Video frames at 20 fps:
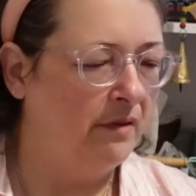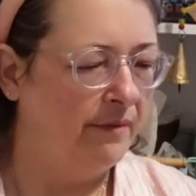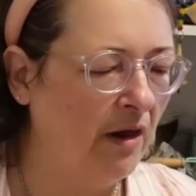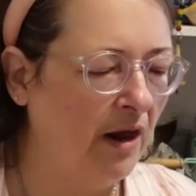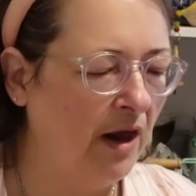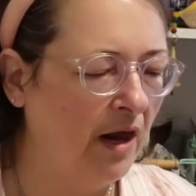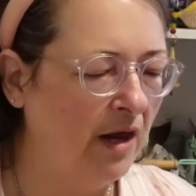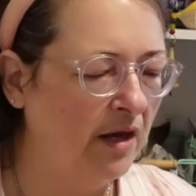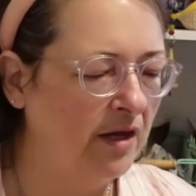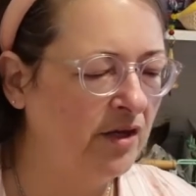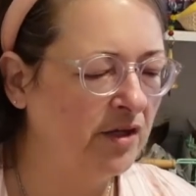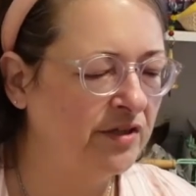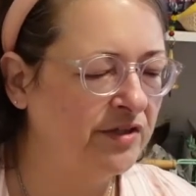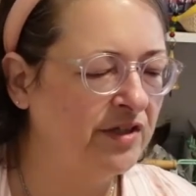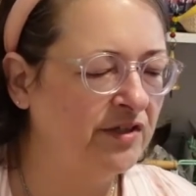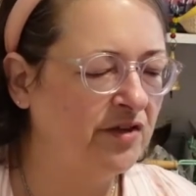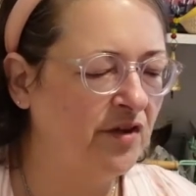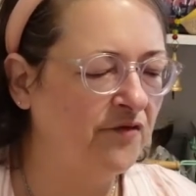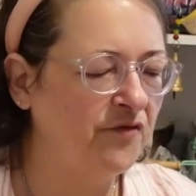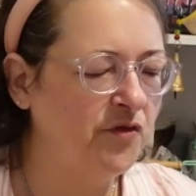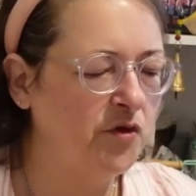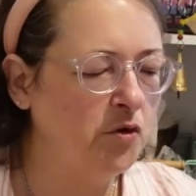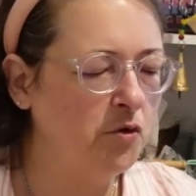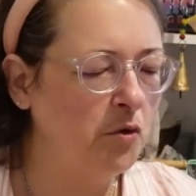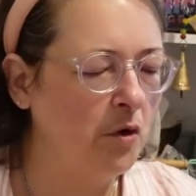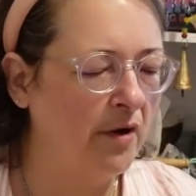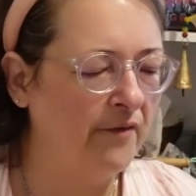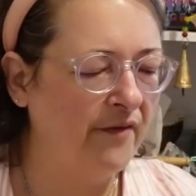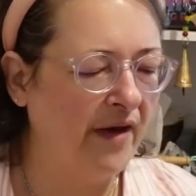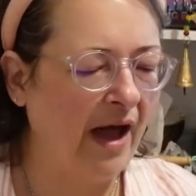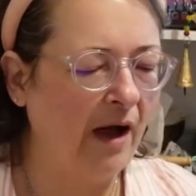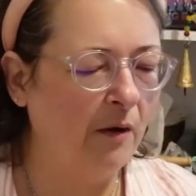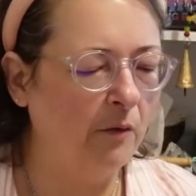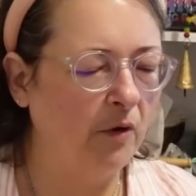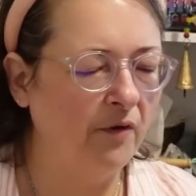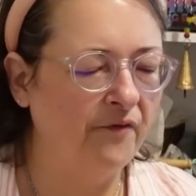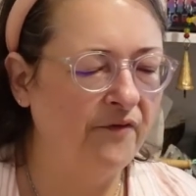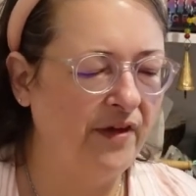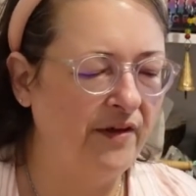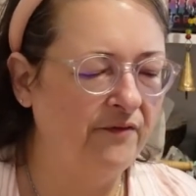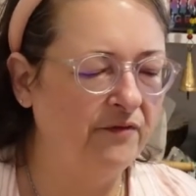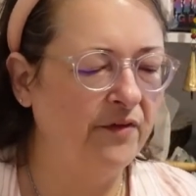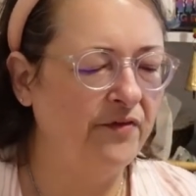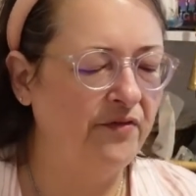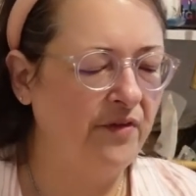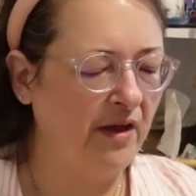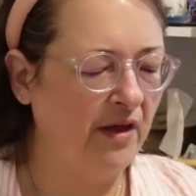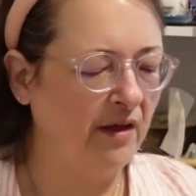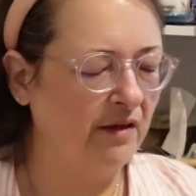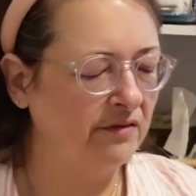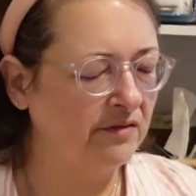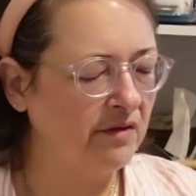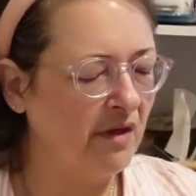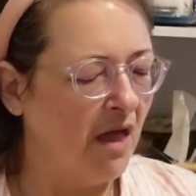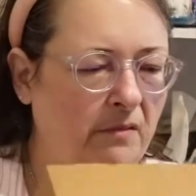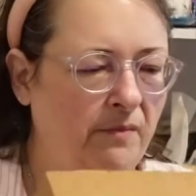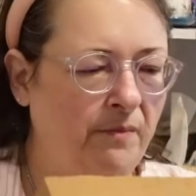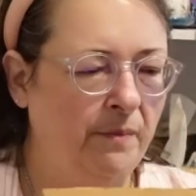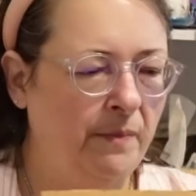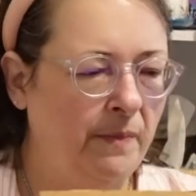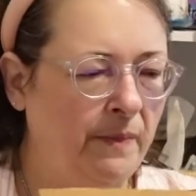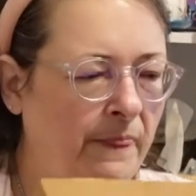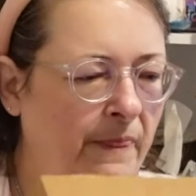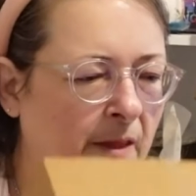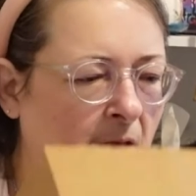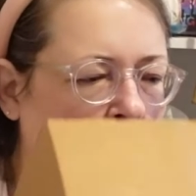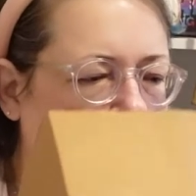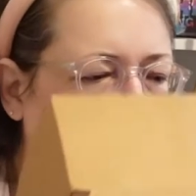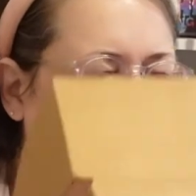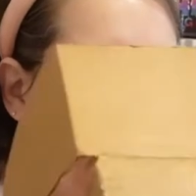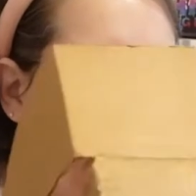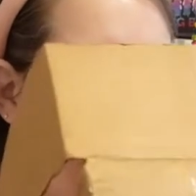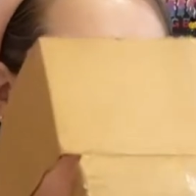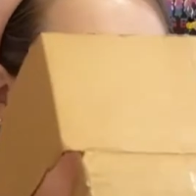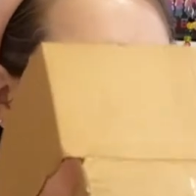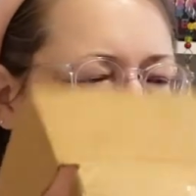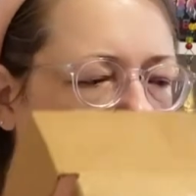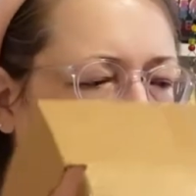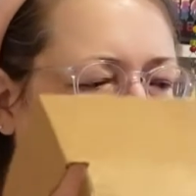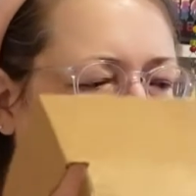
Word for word: Uh, it says a few of our favorite things. All right, so